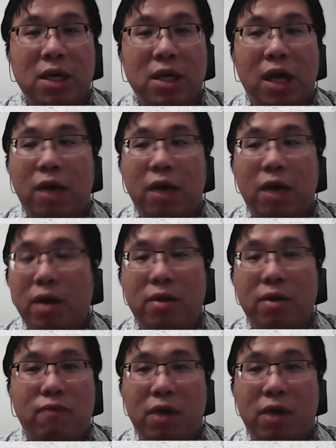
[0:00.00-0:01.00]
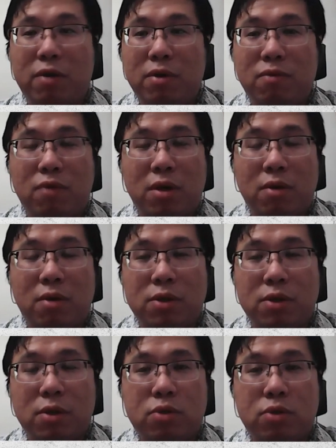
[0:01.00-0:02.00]
very, very resource
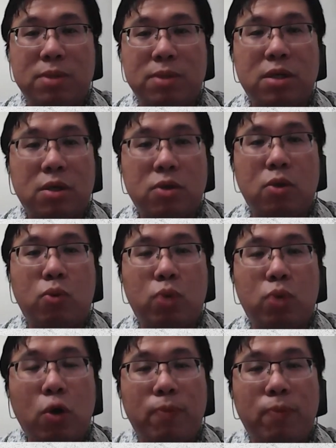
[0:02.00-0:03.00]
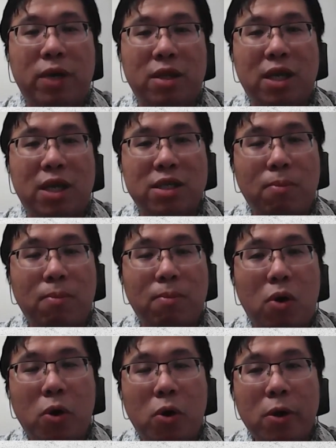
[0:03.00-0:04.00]
strapped. So we hope that there's a more
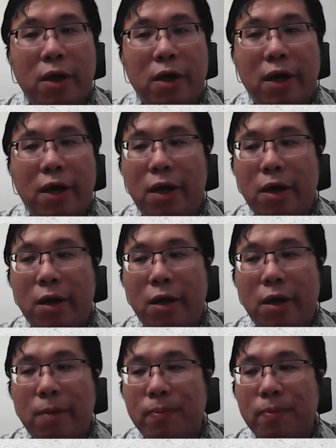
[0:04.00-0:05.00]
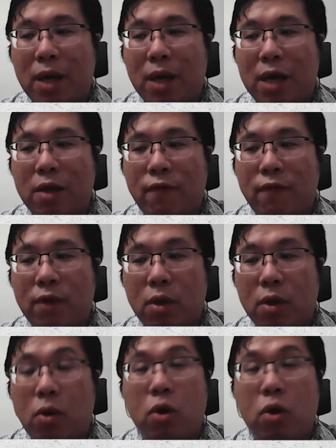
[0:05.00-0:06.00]
kind of a
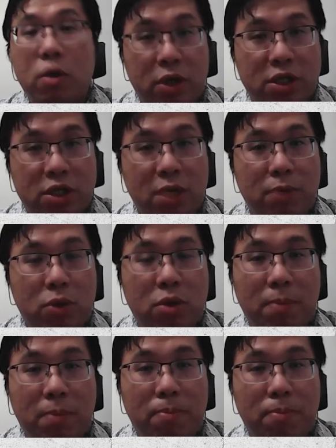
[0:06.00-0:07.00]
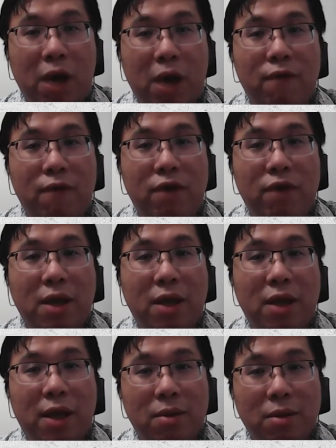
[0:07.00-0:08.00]
collaboration between the private
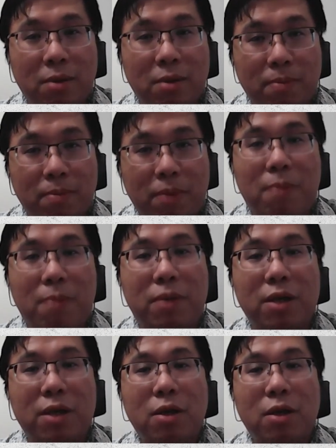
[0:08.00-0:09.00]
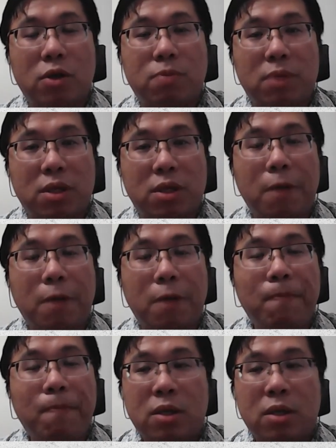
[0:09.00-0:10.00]
and public hospital.
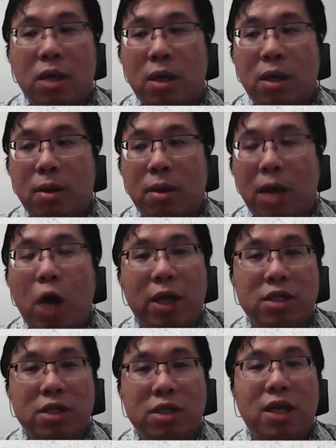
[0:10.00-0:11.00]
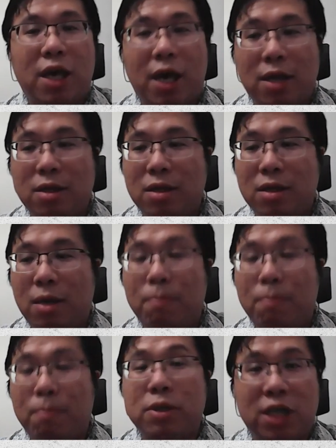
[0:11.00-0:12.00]
Government actually can
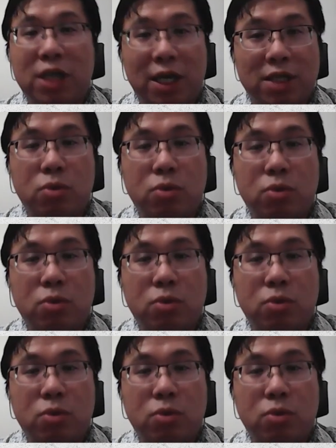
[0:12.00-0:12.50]
do